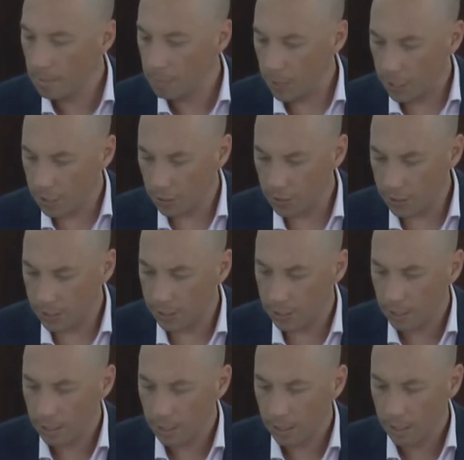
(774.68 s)
because
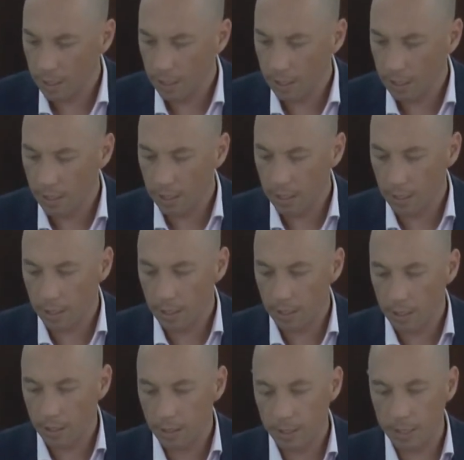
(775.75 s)

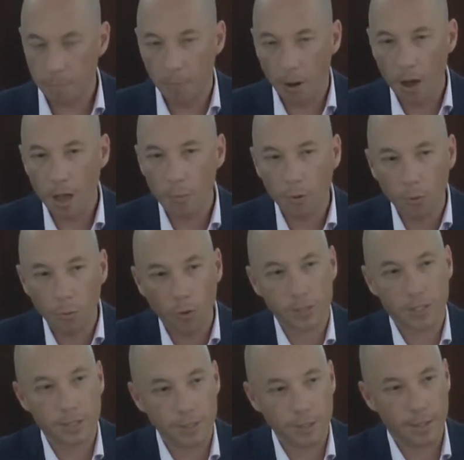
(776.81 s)
the Bible
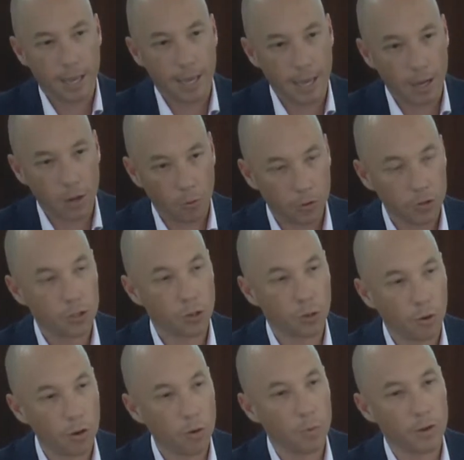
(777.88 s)
wasn't there or the
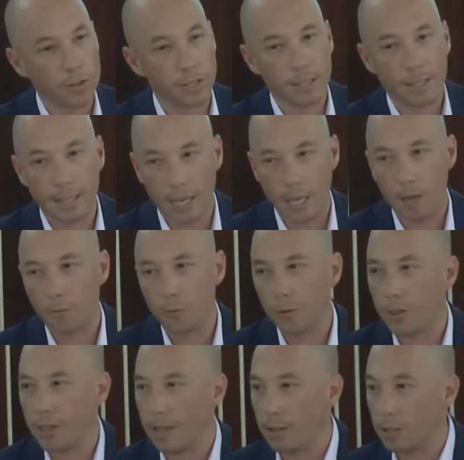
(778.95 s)
Torah wasn't there for
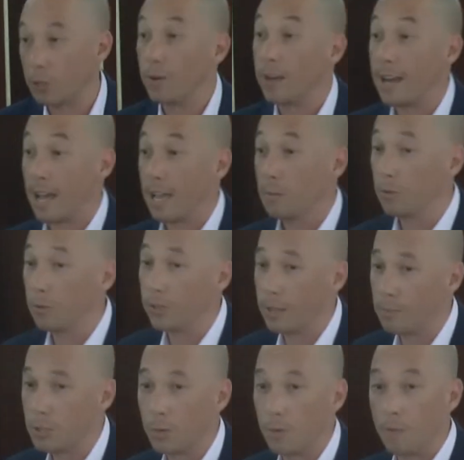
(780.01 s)
that to enable
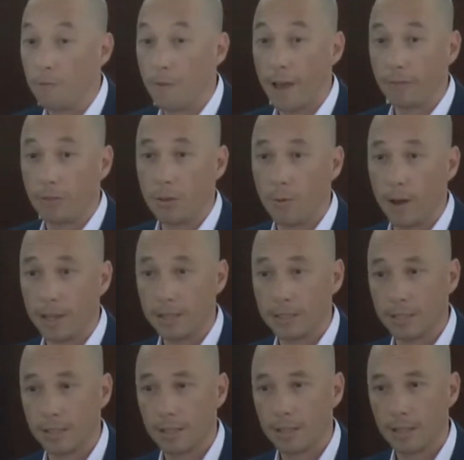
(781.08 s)
them to
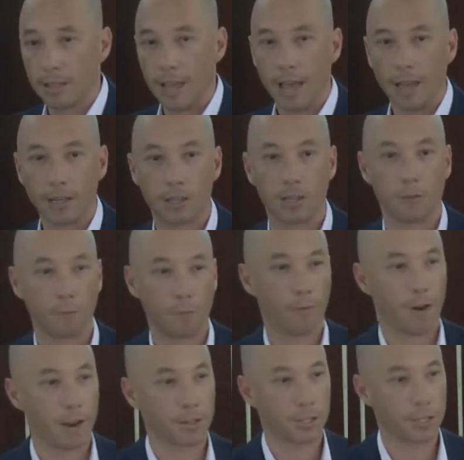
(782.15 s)
evaluate and
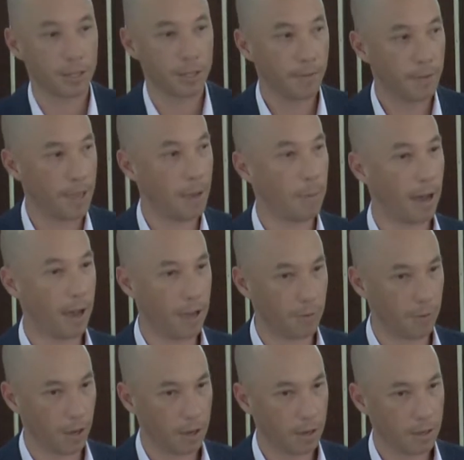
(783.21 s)
confront their
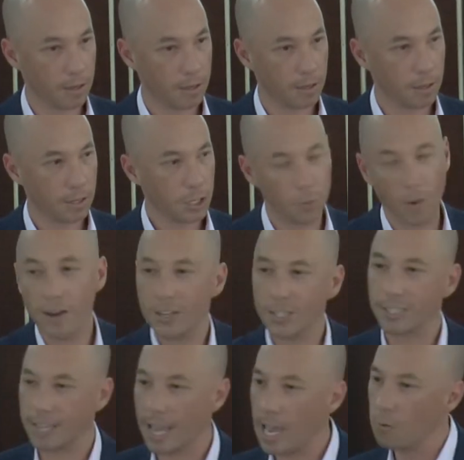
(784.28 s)
behavior to
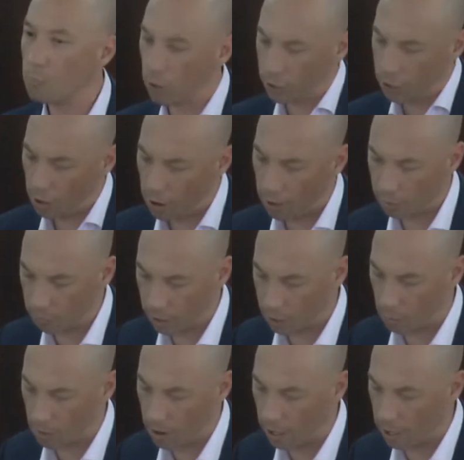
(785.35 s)
understand what God
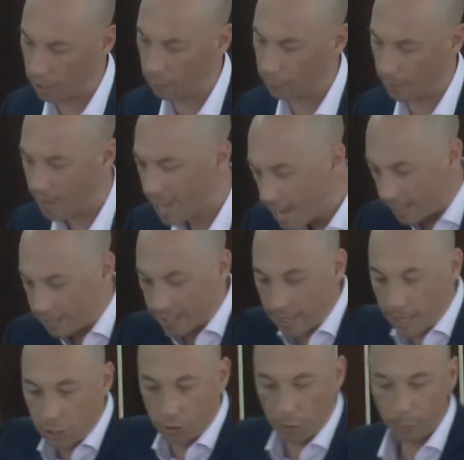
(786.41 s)
required of them. And so
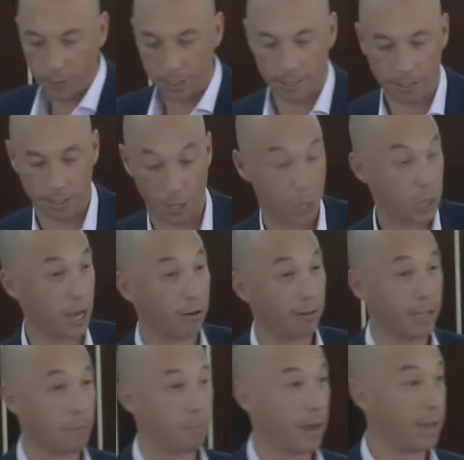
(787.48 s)
they drifted into the
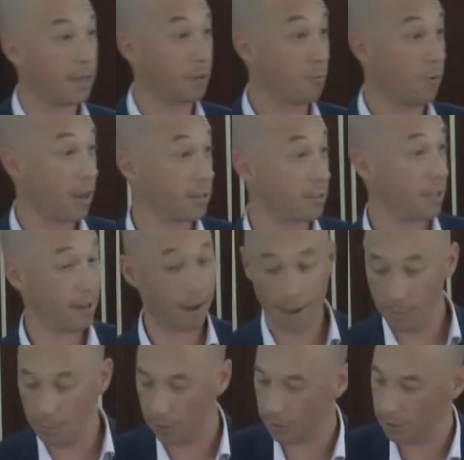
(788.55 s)
thoroughly pagan ways of their
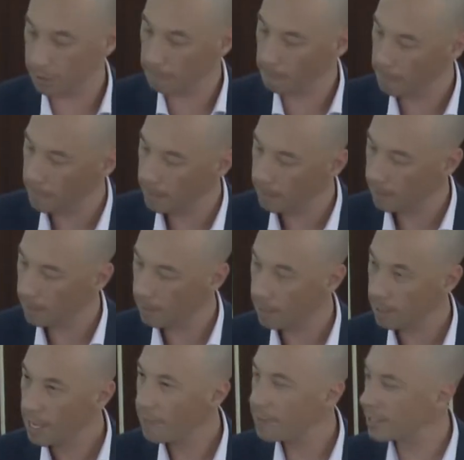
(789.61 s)
neighbors. And